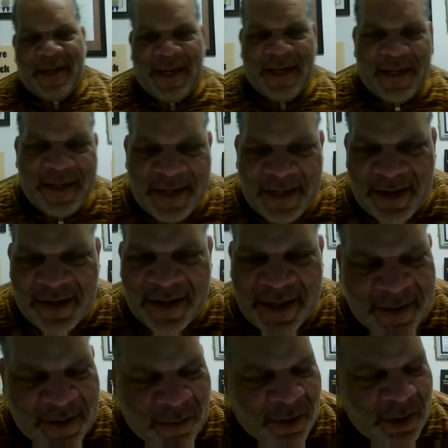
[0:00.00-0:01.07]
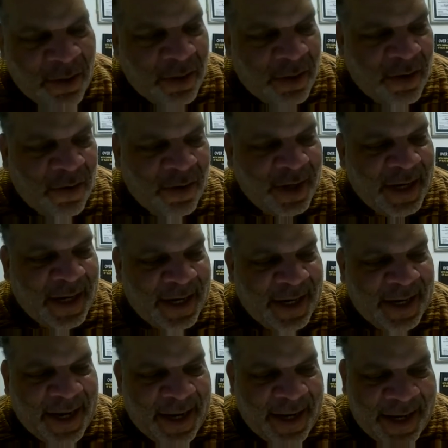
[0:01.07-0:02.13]
as, knowing that,
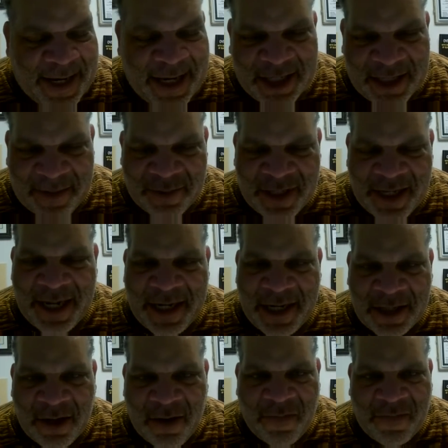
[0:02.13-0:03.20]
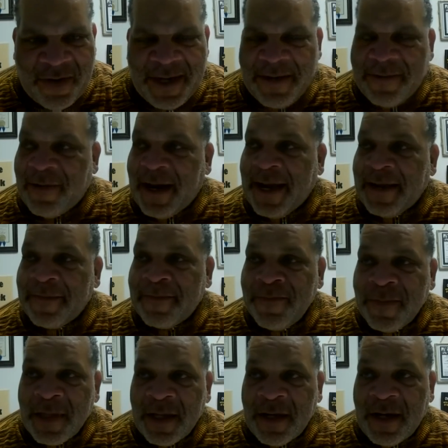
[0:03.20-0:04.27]
and I, I guess I'm saying this hopefully right.
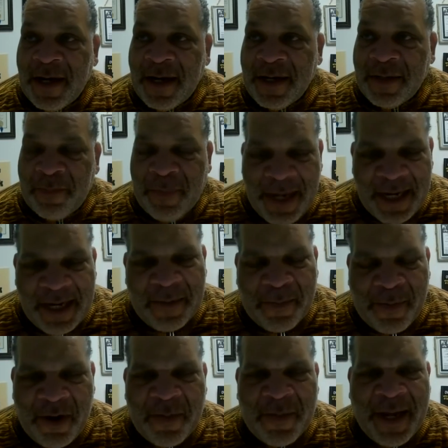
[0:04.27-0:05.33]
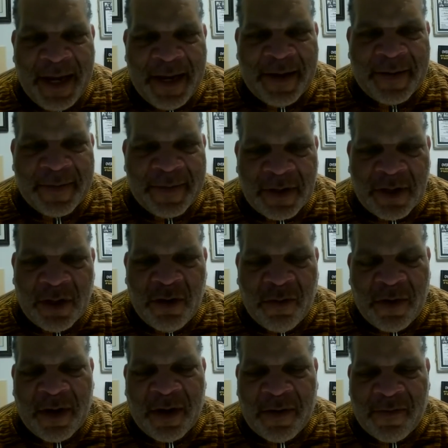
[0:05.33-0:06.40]
Uh, being in Birmingham, you
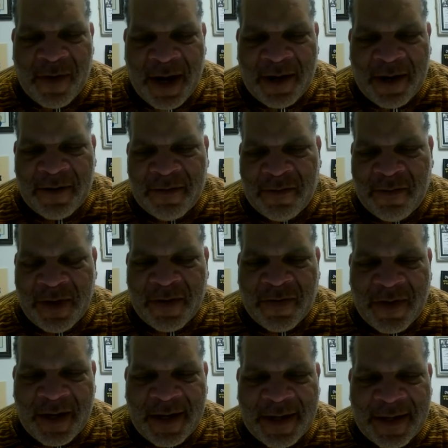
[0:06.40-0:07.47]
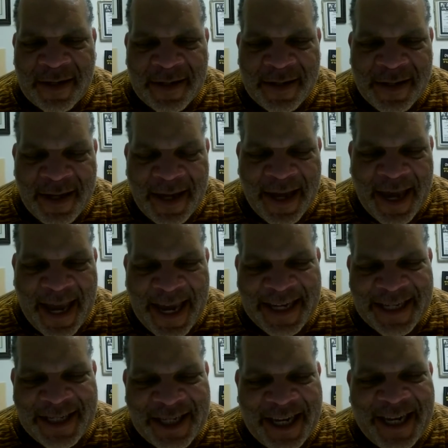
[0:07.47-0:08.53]
were around with uh,
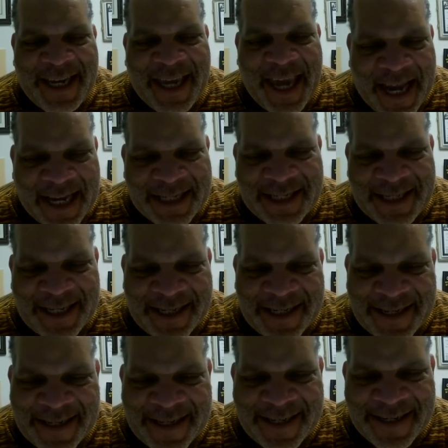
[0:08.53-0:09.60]
A.G. Gaston.